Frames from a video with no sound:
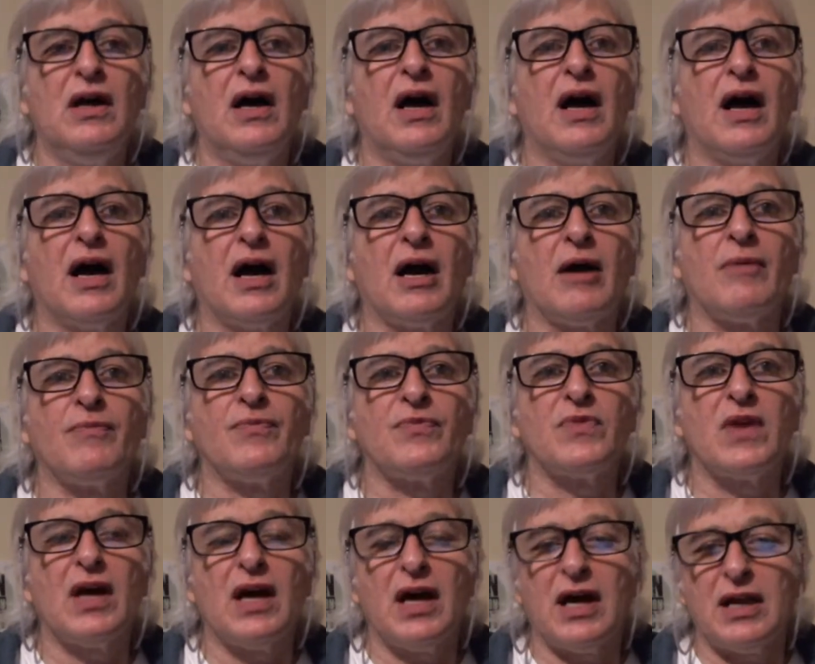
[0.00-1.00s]
And
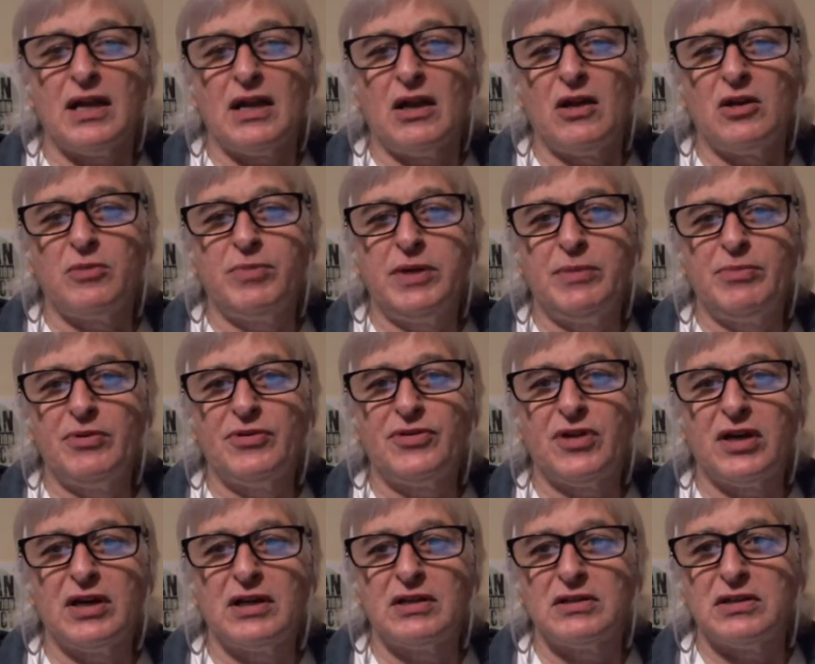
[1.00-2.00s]
a lot of people
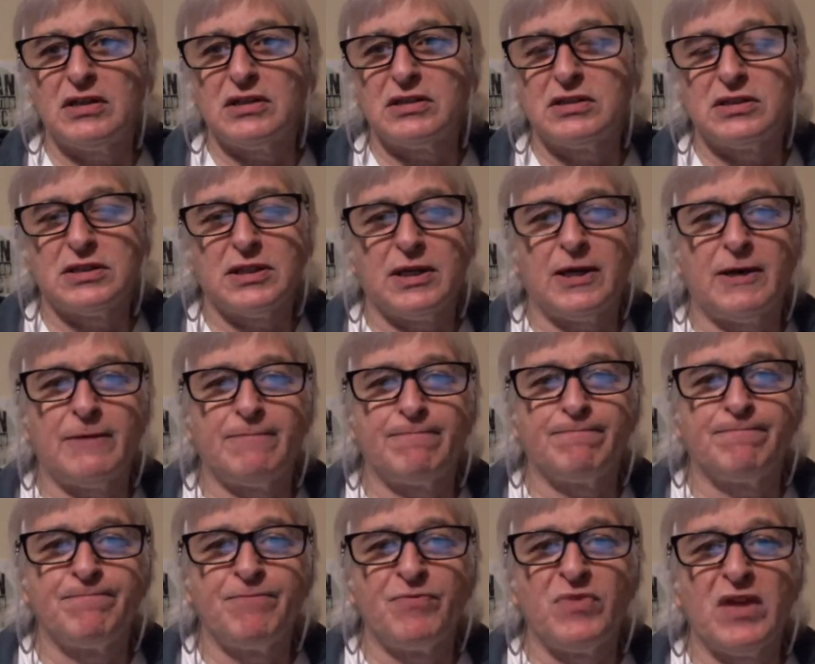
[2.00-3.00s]
think
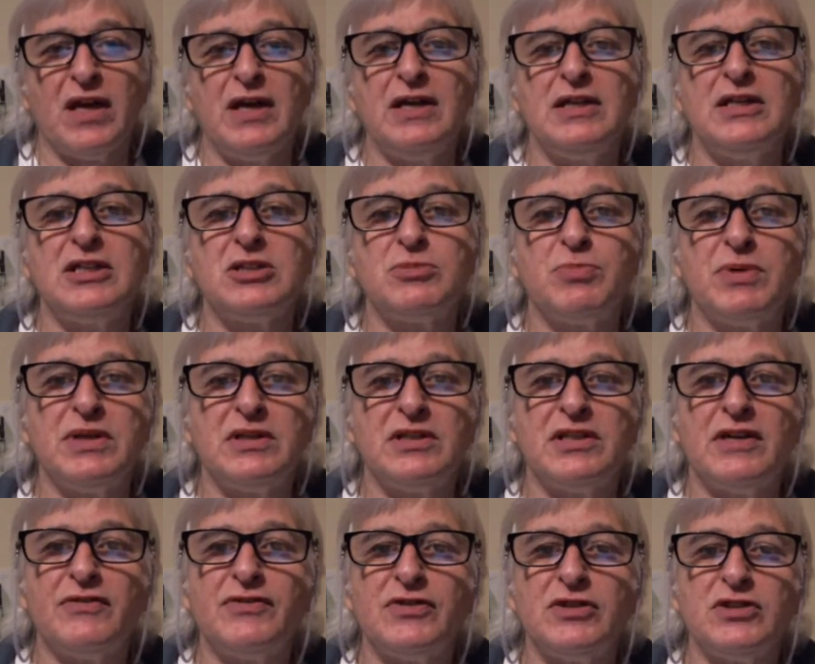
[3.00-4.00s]
that it's been the
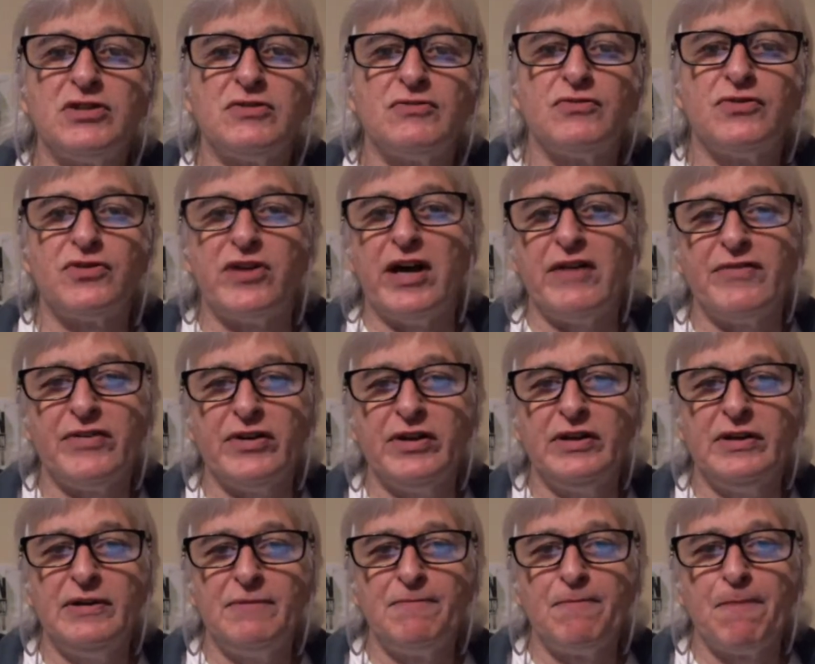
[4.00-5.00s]
definition
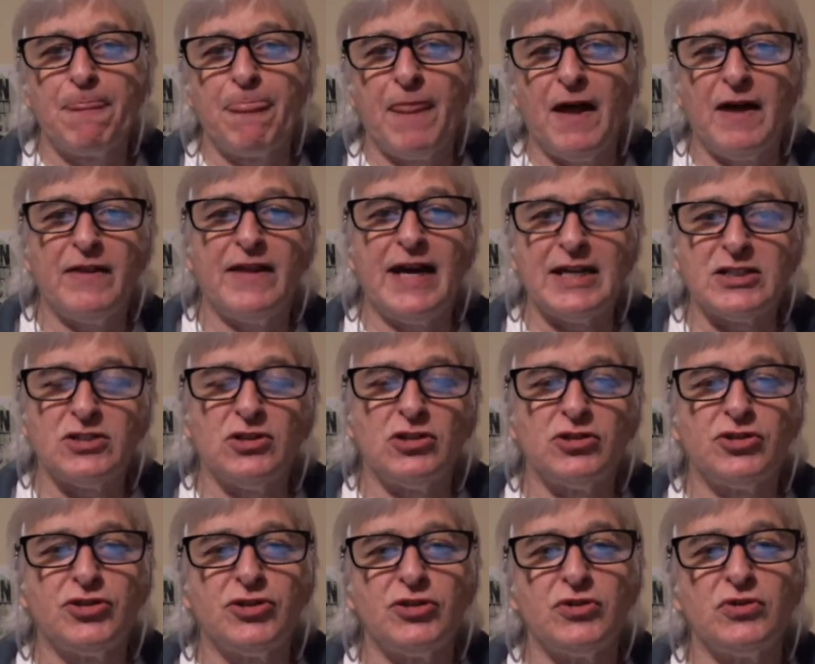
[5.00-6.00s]
forever, and that's not
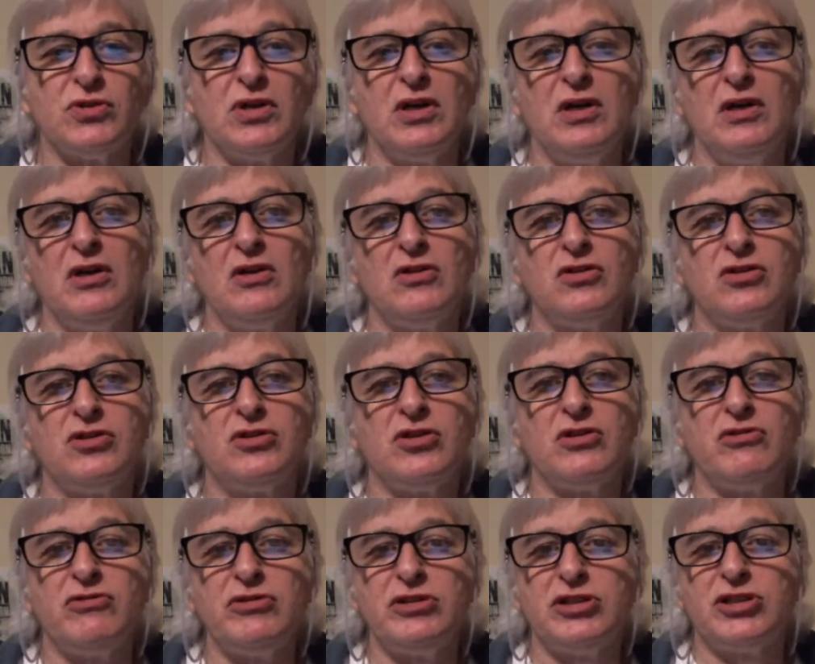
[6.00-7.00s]
true.
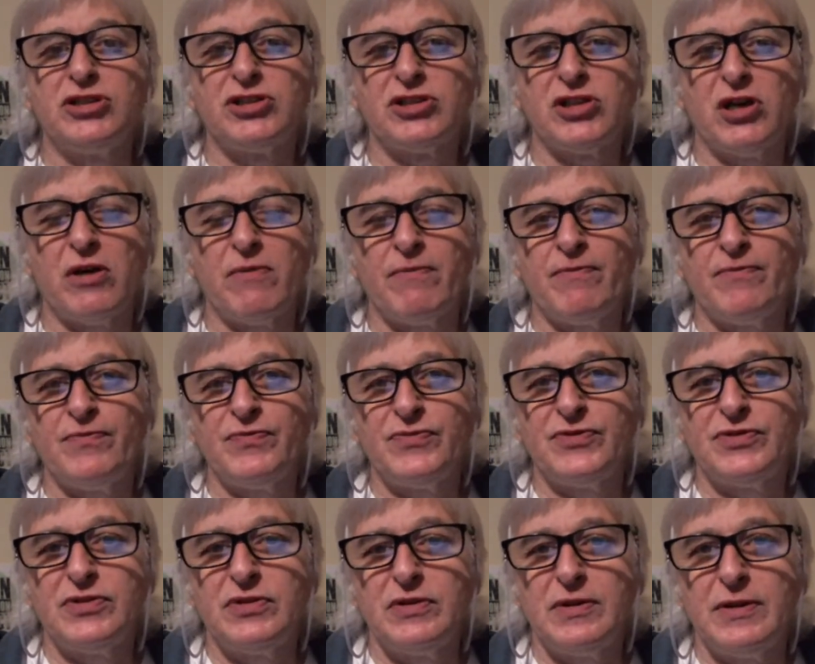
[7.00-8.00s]
There is some
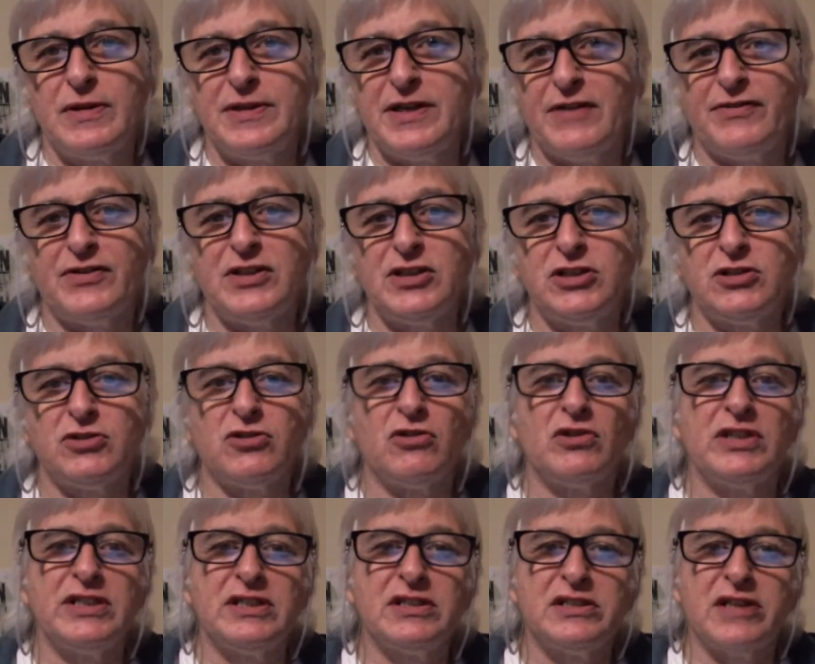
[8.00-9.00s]
definitions, or at
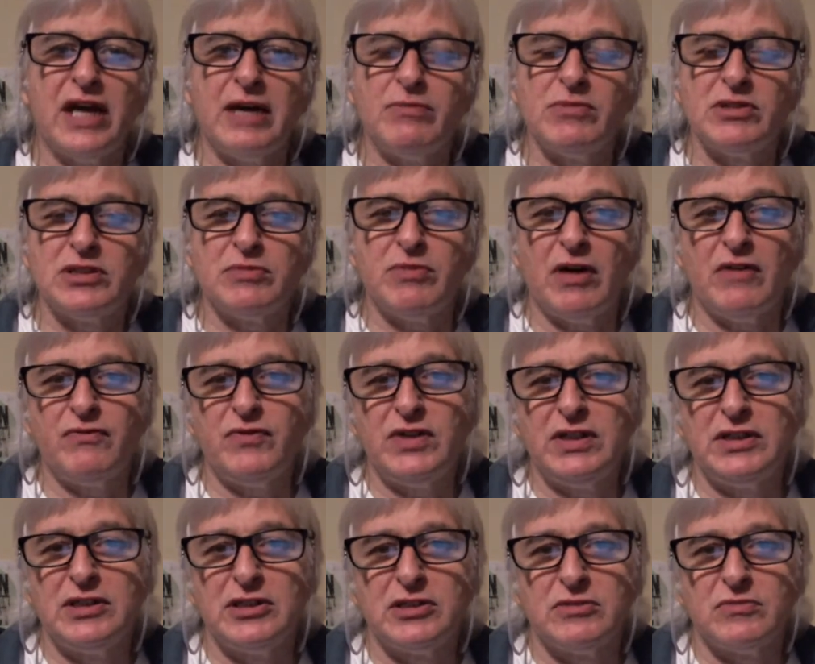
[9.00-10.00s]
least statements about
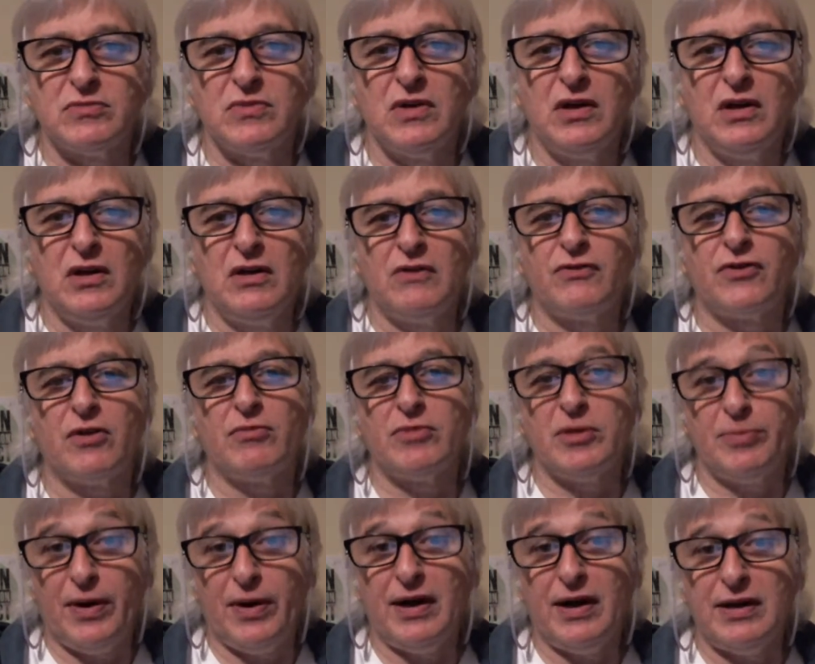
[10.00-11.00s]
veganism from
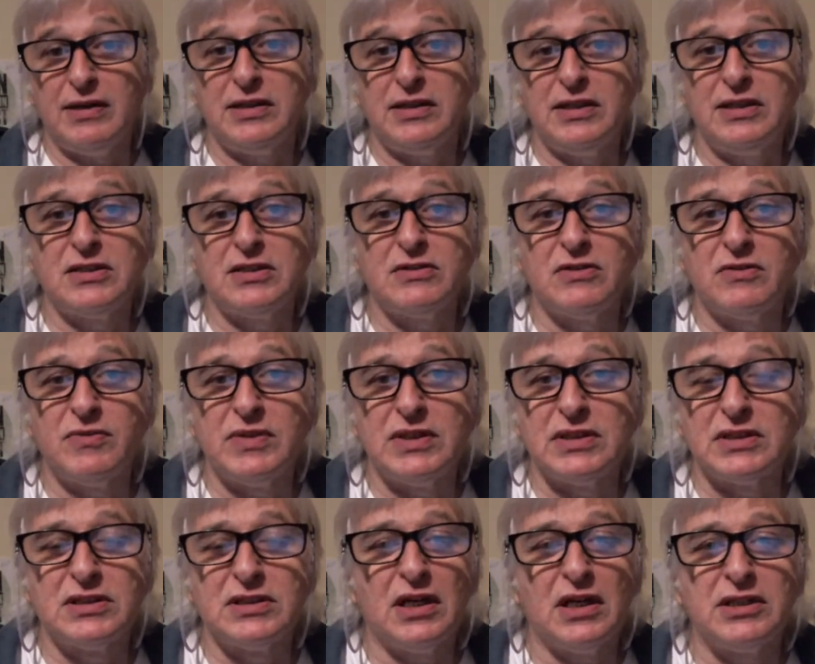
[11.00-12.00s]
the pioneers of the
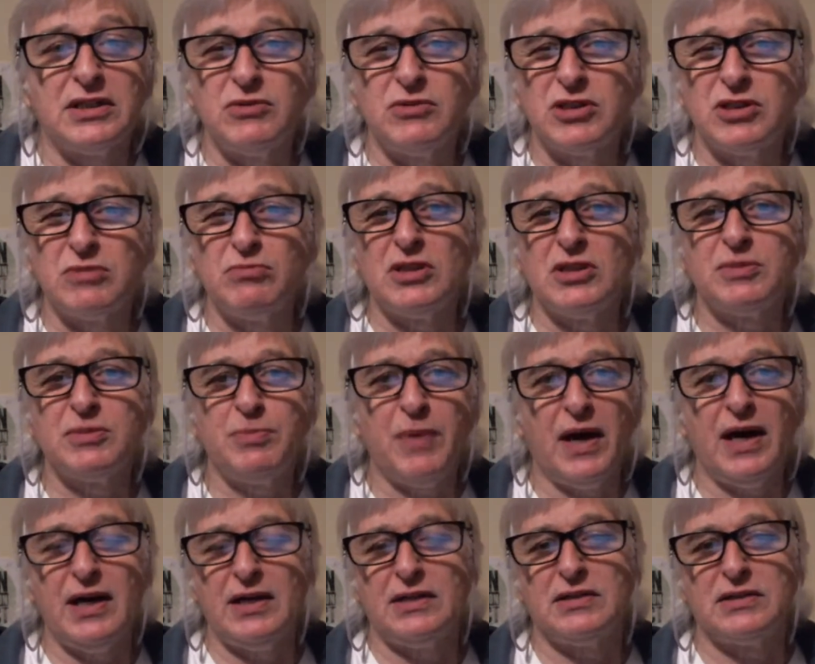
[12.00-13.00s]
Vegan Society, which are much
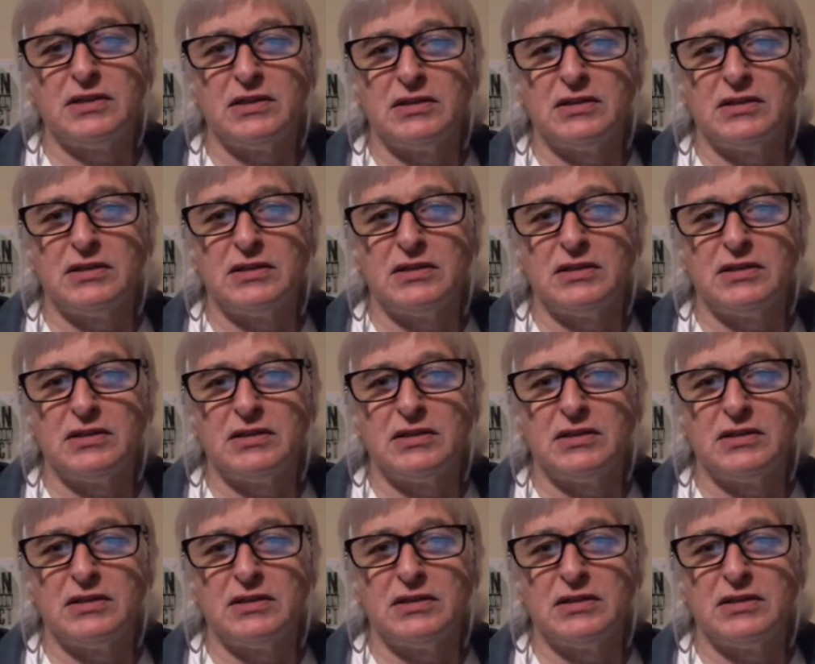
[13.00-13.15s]
better